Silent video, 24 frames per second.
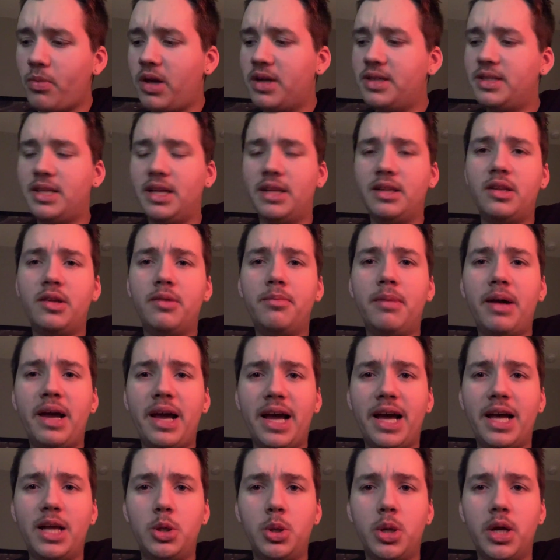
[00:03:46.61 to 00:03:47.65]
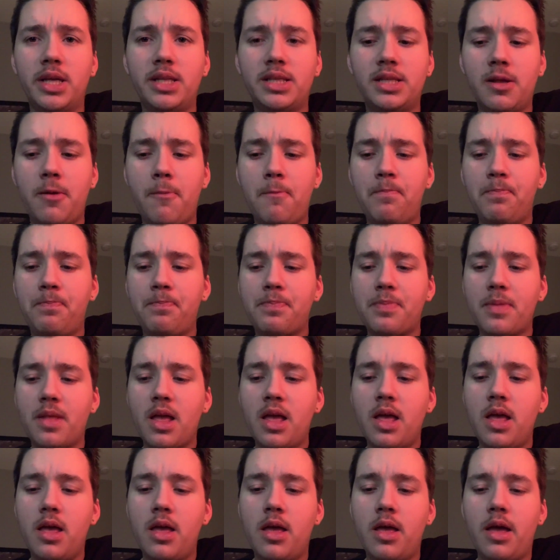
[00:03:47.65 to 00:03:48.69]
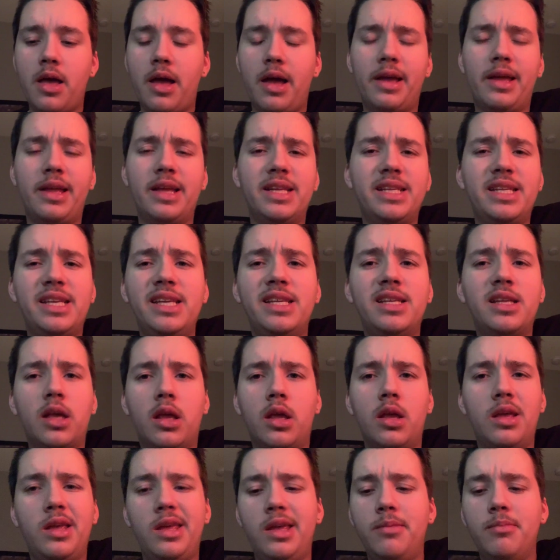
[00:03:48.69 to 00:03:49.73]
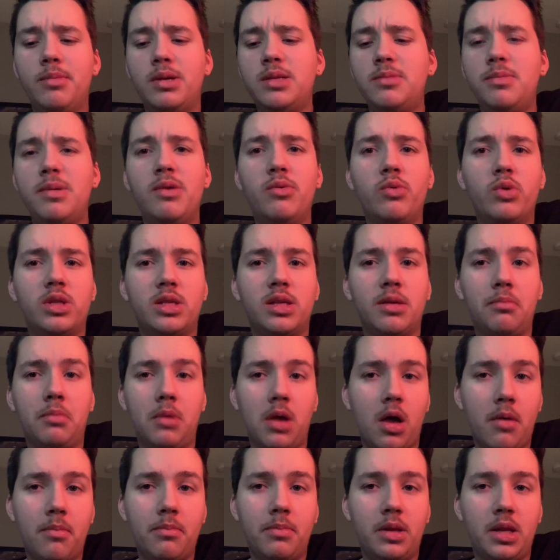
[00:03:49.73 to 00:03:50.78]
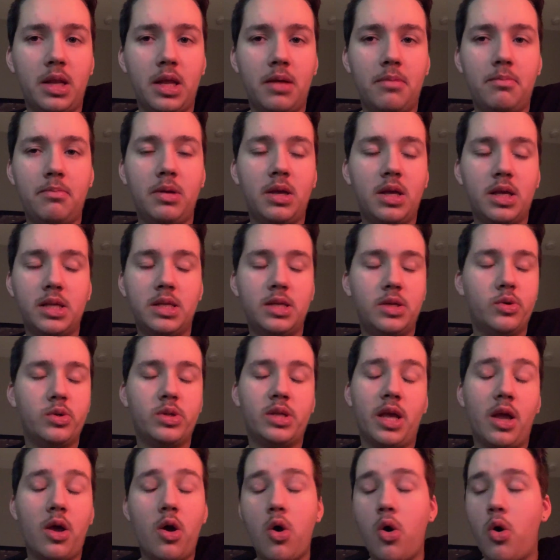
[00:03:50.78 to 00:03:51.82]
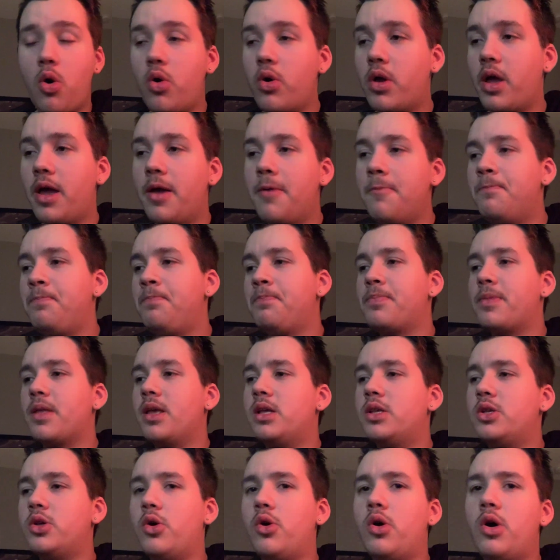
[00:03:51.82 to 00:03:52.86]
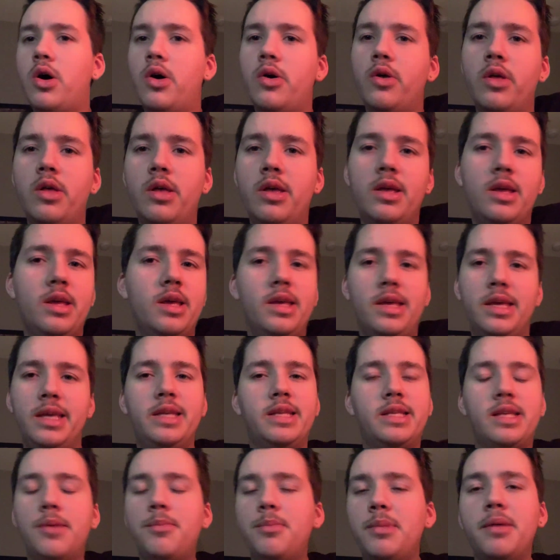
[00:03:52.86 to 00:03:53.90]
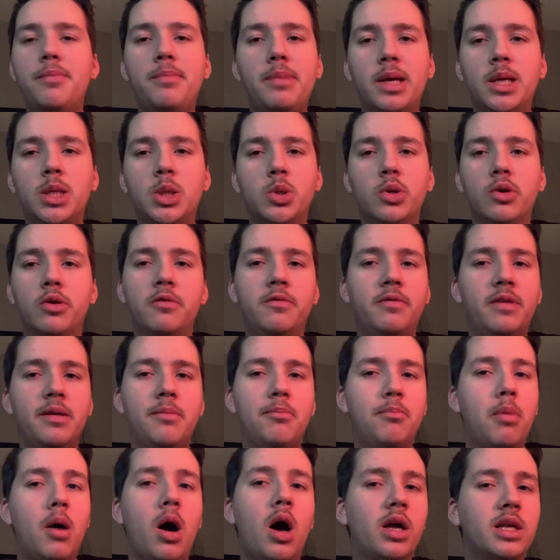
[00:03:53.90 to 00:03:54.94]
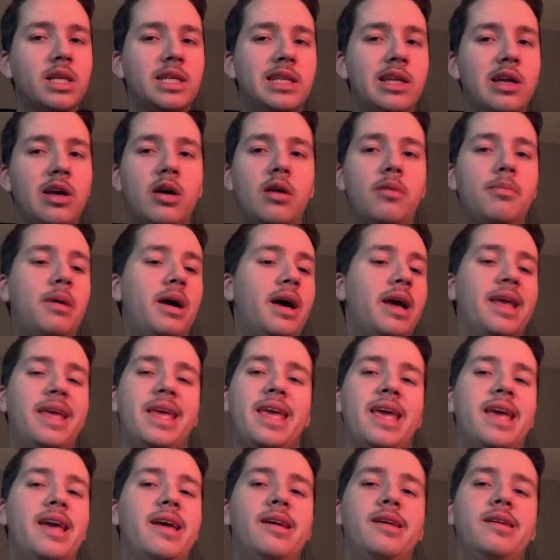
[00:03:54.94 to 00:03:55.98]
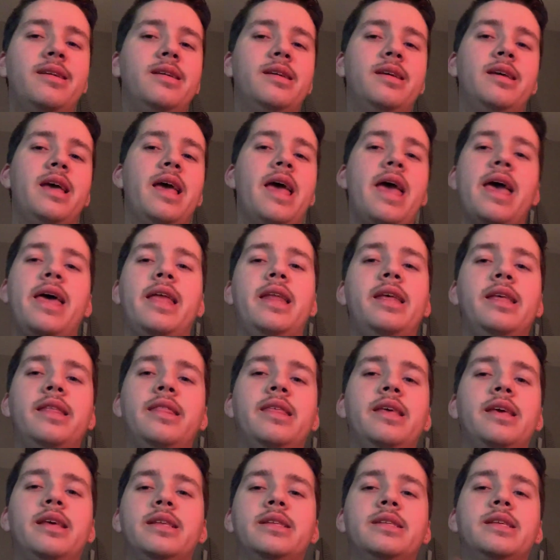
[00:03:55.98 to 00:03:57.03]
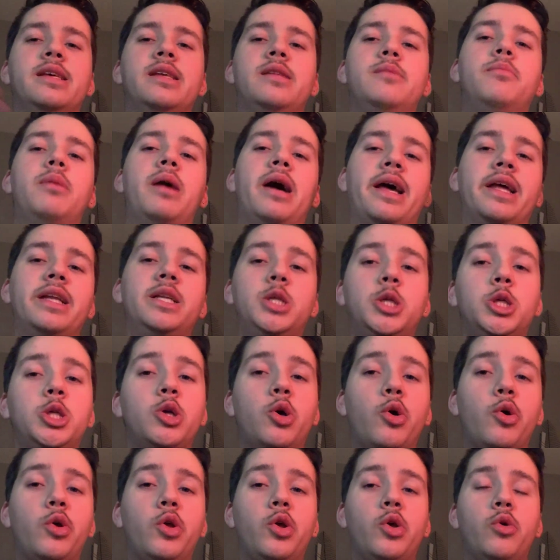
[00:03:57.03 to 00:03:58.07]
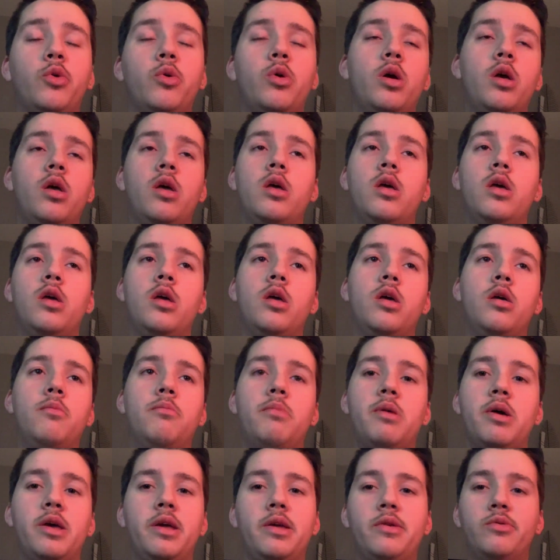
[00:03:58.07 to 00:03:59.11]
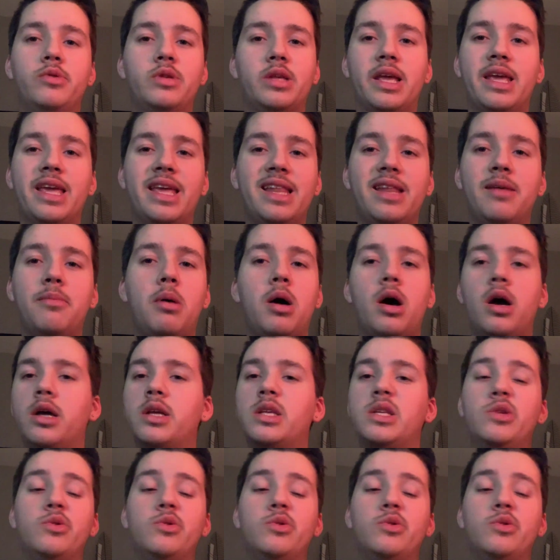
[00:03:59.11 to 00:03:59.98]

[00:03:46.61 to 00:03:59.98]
Sent him my address. I guess he must be with some company. Because he was like, oh, okay. So, he sent me a picture of it boxed up. I can't edit things in, but I'd show you. But it was, like, in the box.